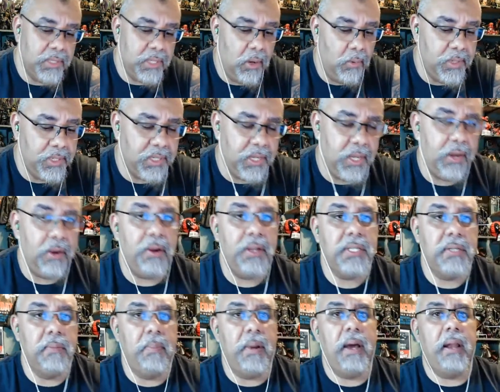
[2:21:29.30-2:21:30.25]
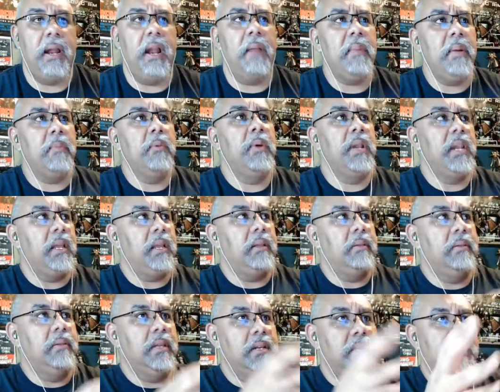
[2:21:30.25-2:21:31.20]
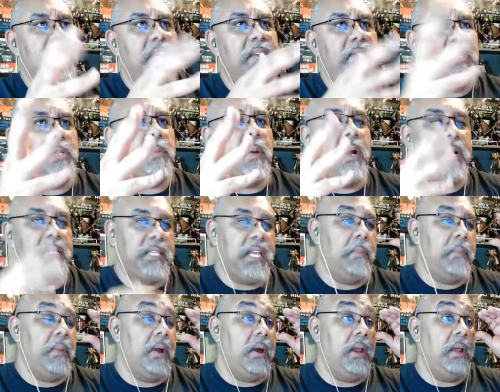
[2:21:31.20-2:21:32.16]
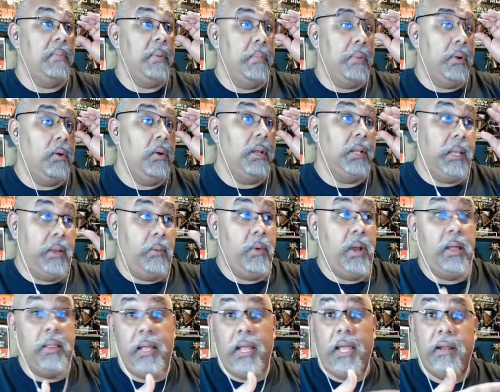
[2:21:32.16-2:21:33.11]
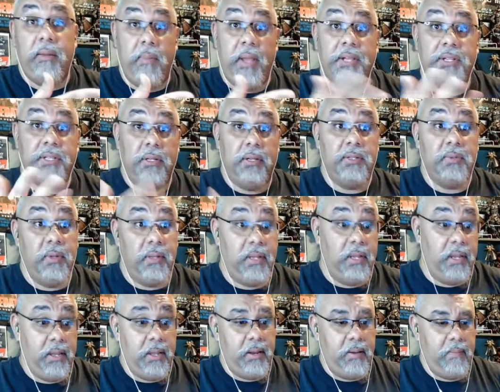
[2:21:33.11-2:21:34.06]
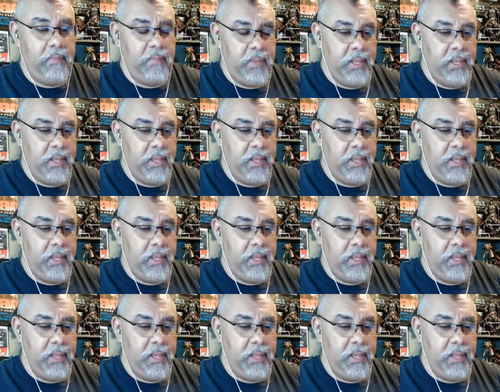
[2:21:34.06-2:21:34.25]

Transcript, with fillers: always curious about it. I remember when the, the T V spots came out, I remember going like, wow, the animation looks really good.